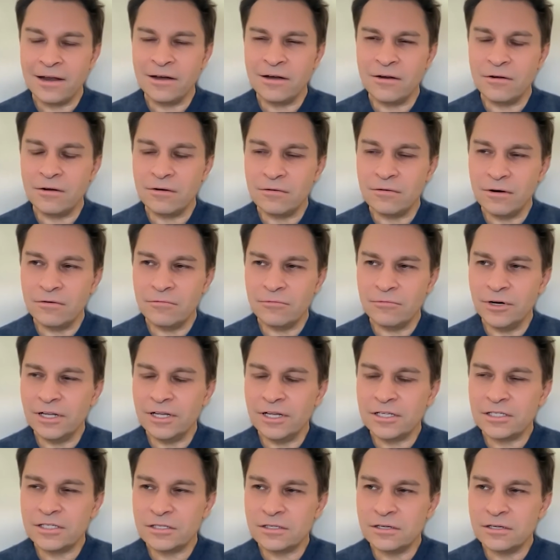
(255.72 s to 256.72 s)
And it
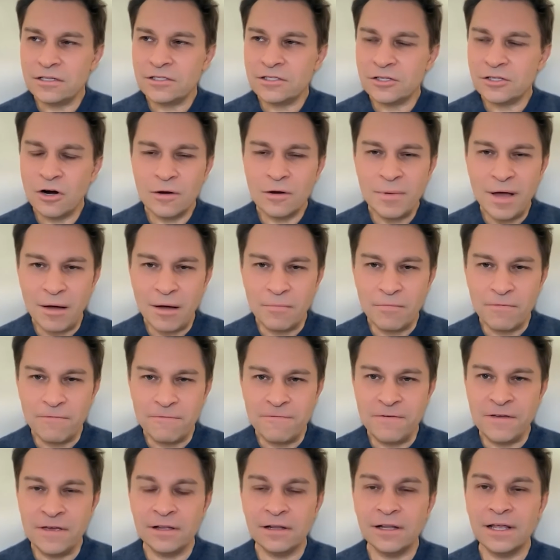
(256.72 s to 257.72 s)
really, it's not about
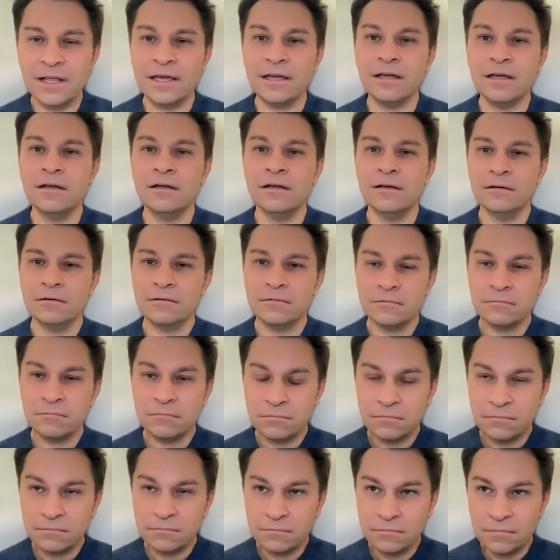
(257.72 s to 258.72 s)
feeling
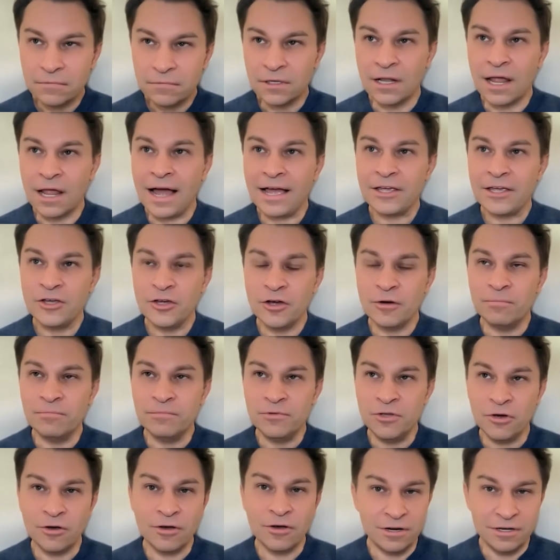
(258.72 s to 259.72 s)
like you're
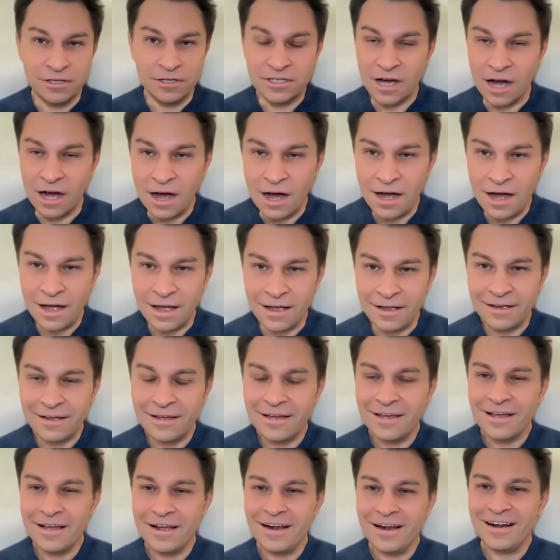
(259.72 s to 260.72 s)
going to
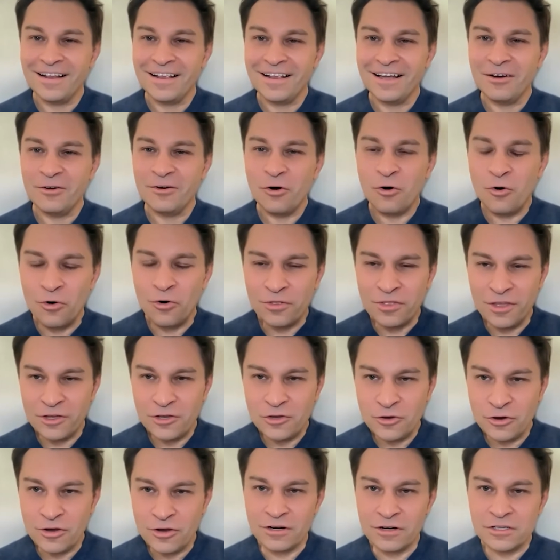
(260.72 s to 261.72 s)
die or
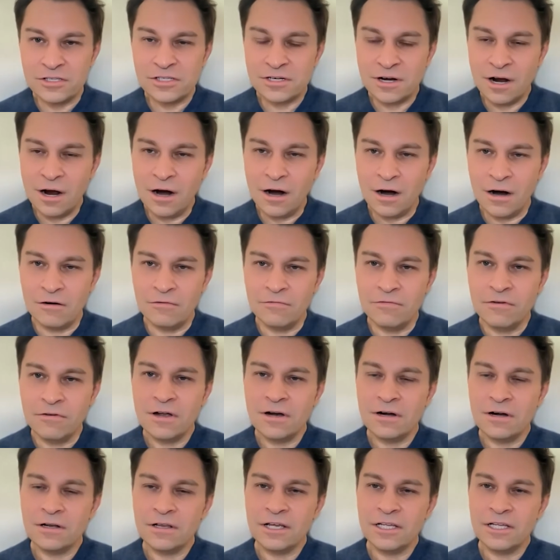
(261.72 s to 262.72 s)
that you're going to
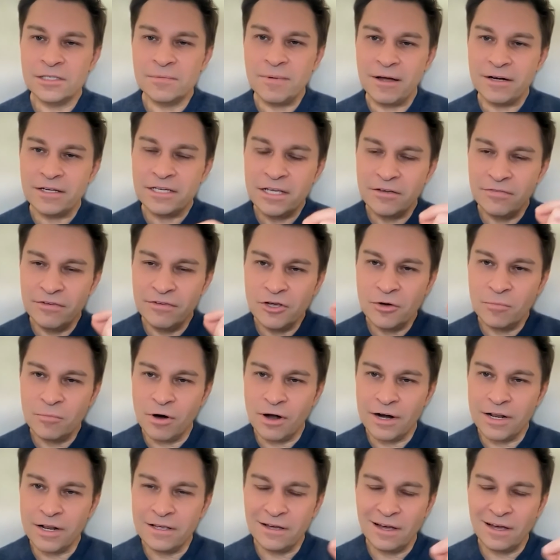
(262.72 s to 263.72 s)
starve. It's about giving your
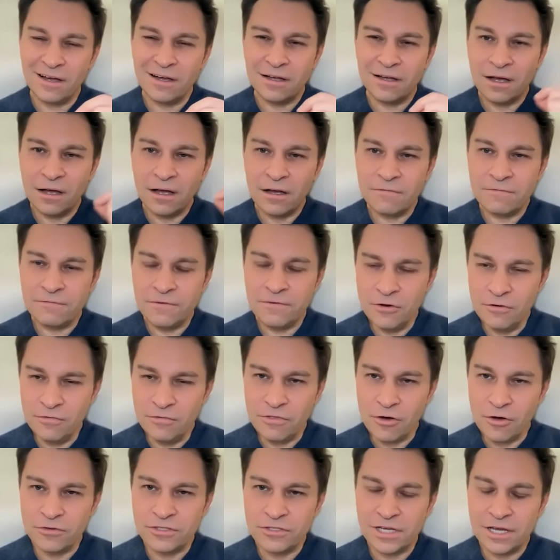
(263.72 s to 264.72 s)
body a
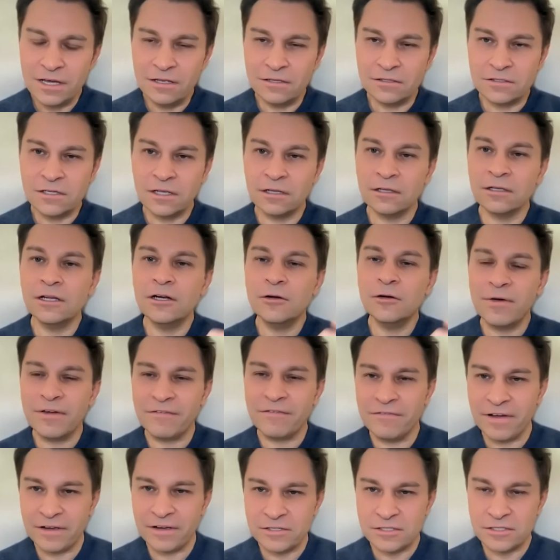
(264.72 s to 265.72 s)
few of those hints, a little
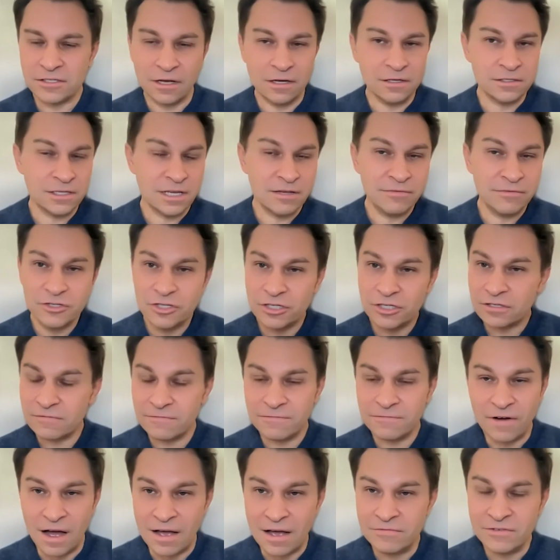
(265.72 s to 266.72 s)
bit of exercise, even
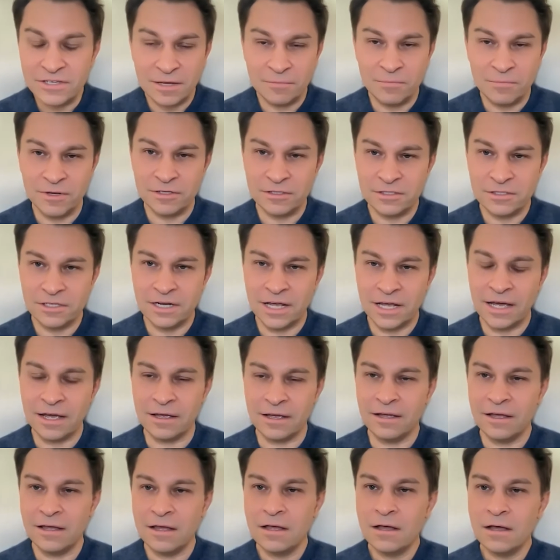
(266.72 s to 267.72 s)
just 5-10 minutes a
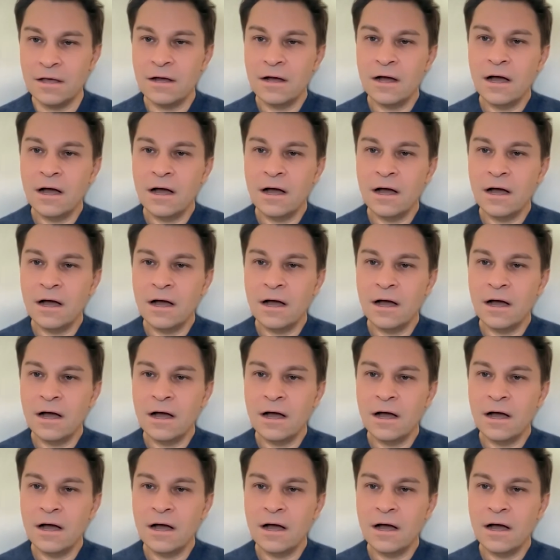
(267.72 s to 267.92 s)
day,